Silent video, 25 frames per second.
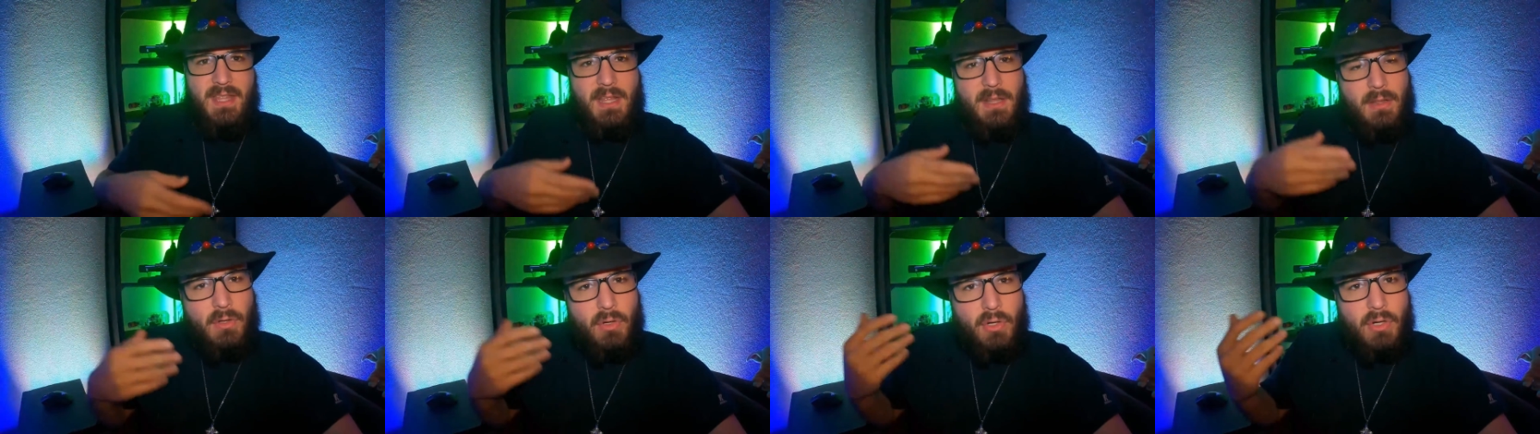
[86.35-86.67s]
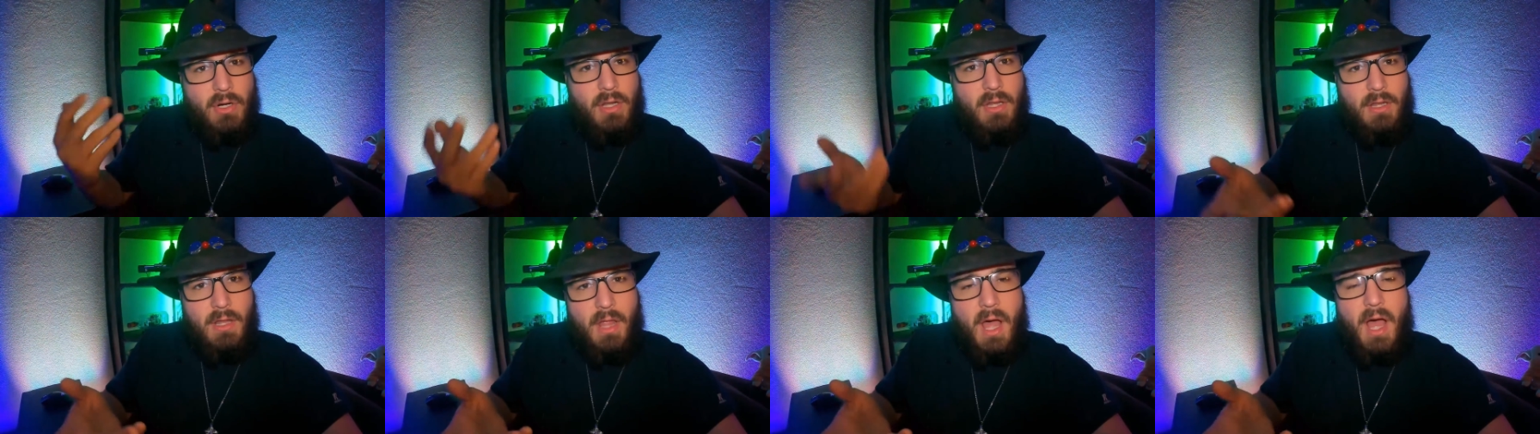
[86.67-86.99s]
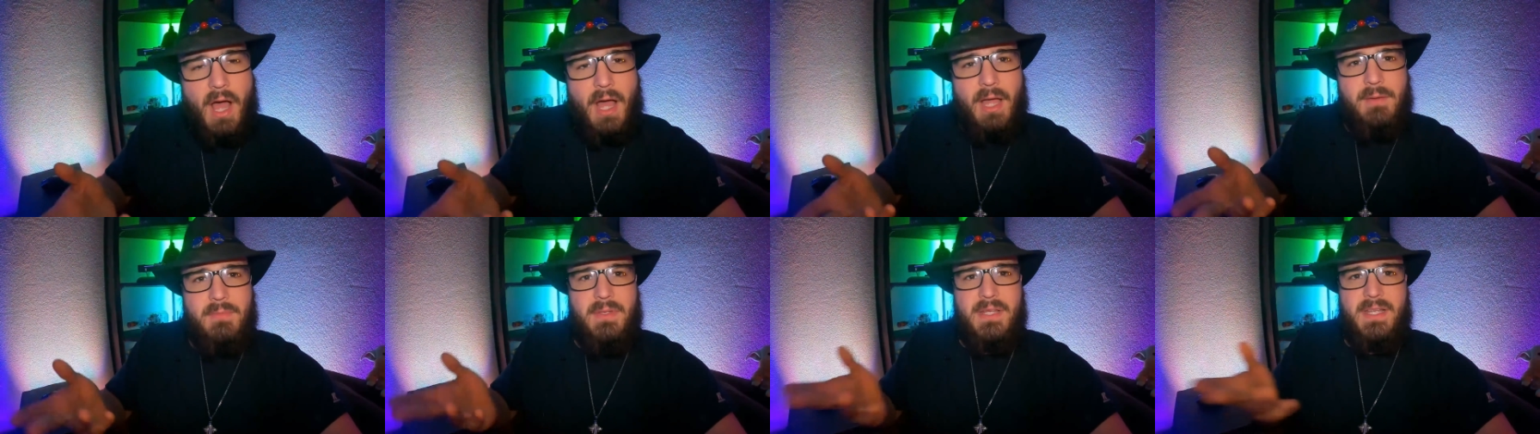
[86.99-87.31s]
They learn a
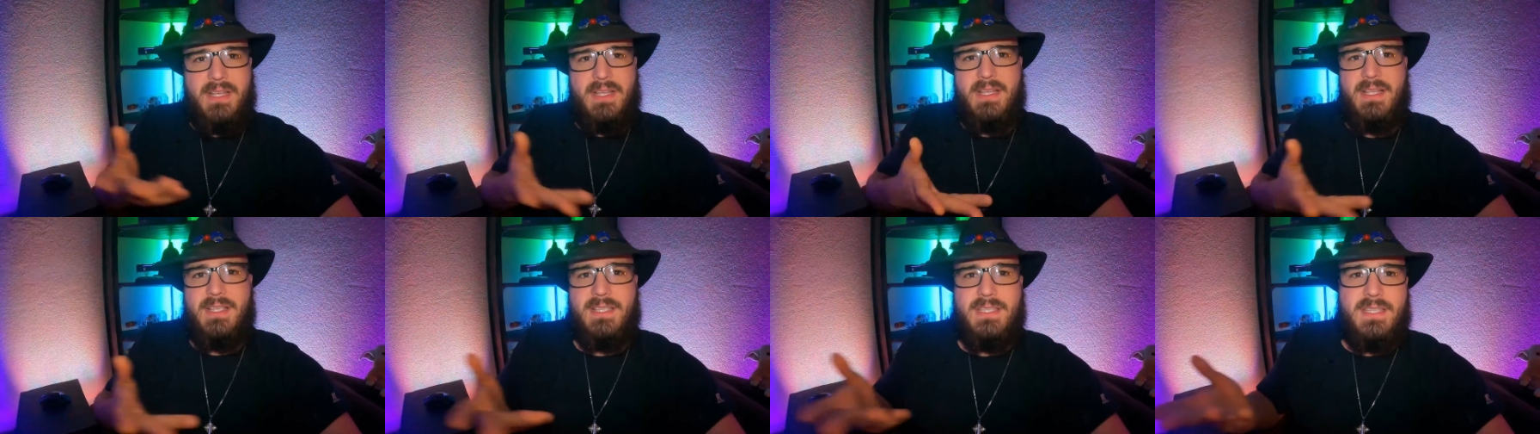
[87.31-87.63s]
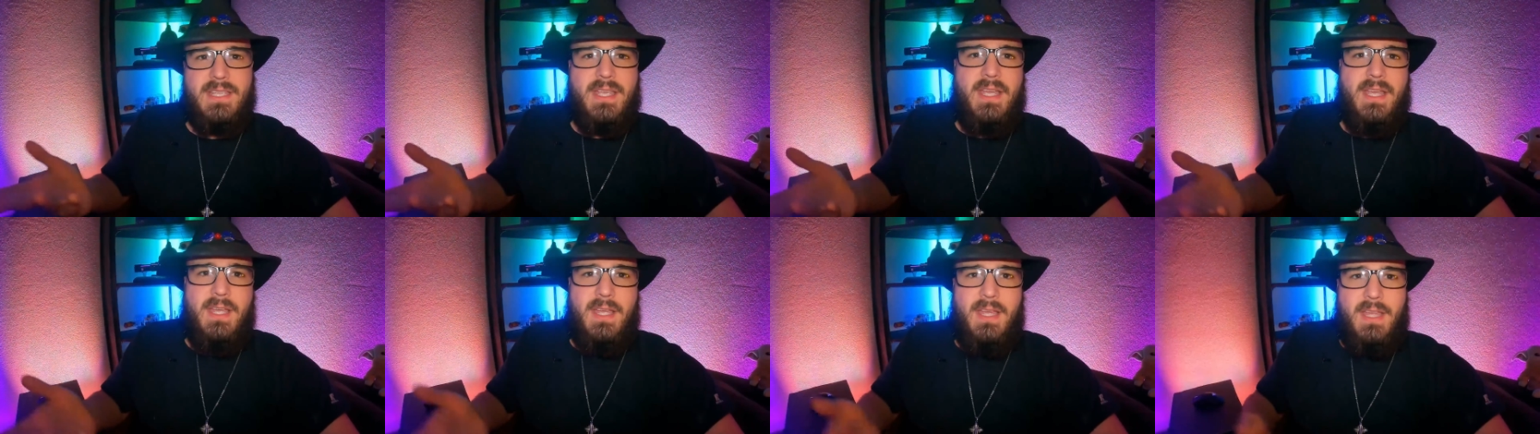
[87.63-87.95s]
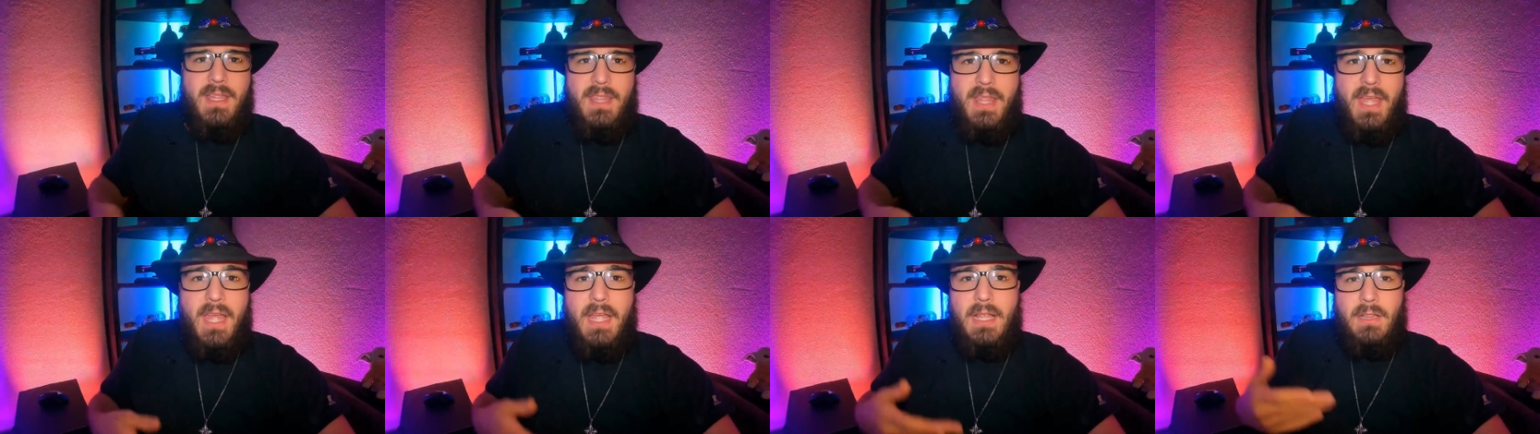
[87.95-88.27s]
lot because
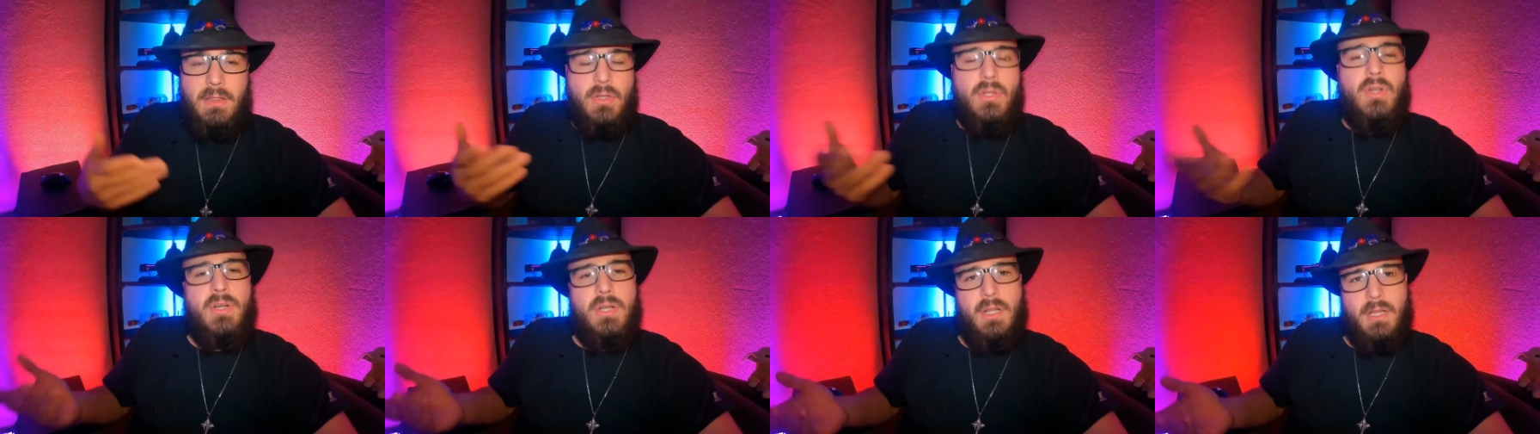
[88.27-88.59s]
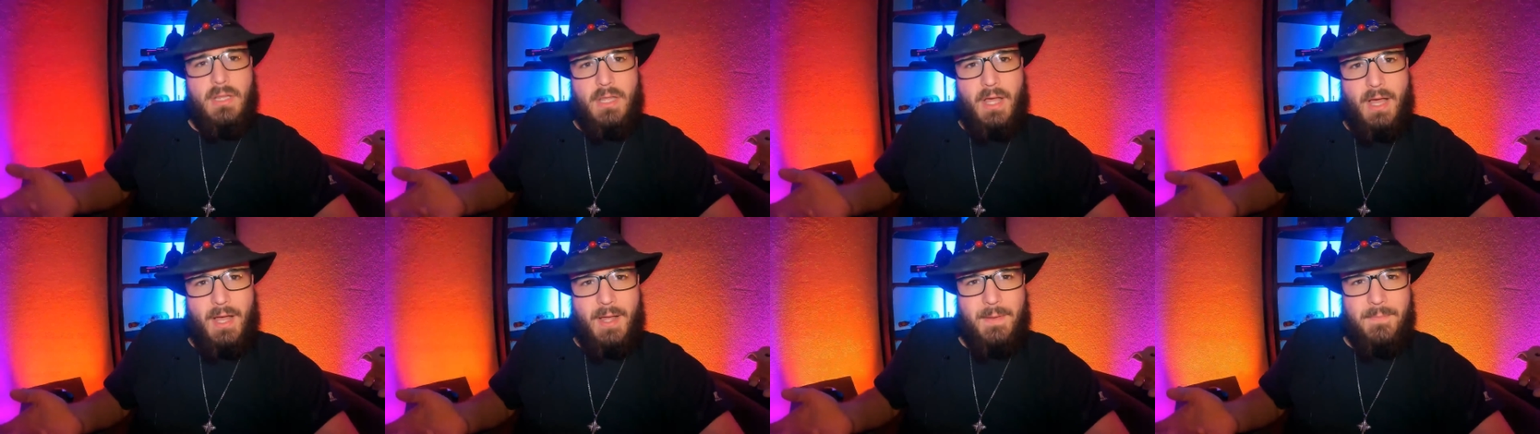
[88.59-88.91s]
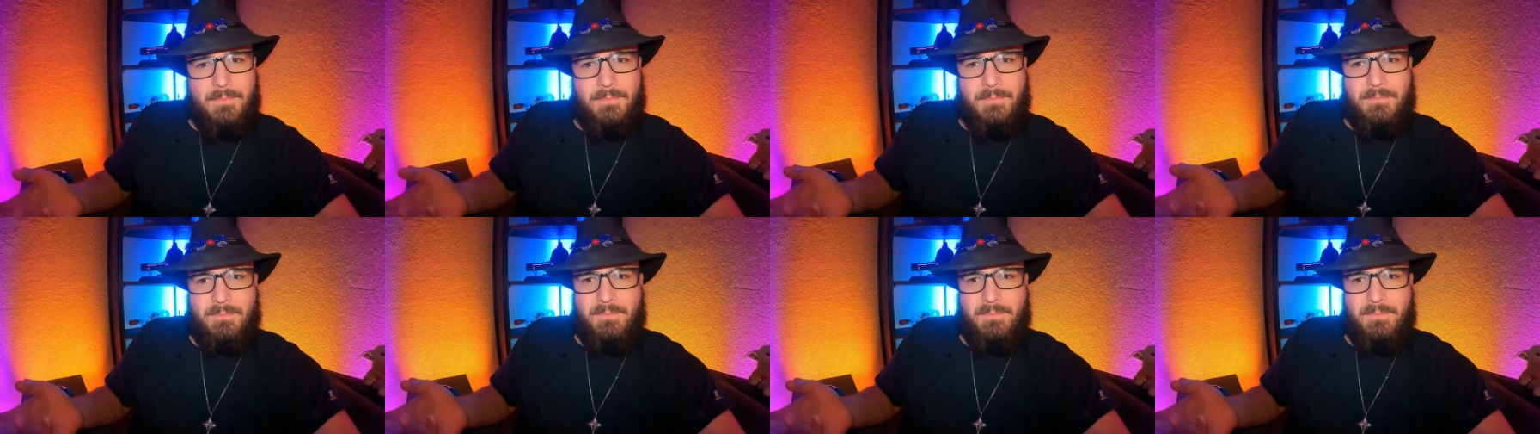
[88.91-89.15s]
they learn a lot